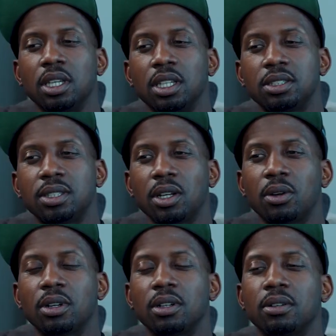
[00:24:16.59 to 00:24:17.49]
Is
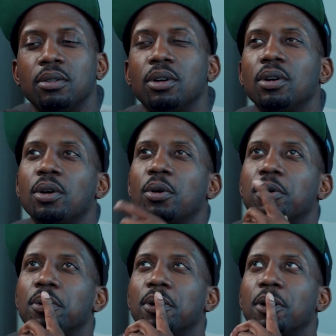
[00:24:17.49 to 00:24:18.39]
there a
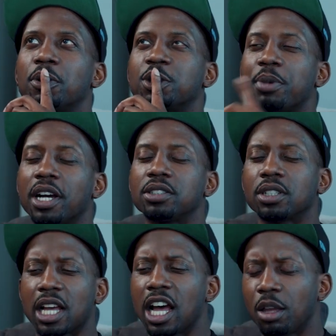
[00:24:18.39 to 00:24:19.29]
response,
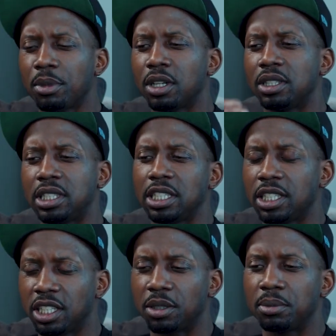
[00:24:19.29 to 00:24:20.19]
a comment, a
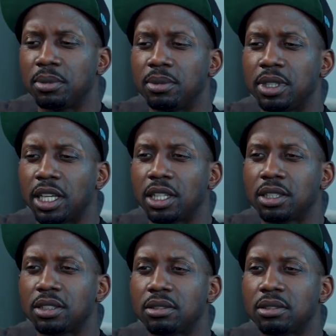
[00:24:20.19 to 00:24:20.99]
DM that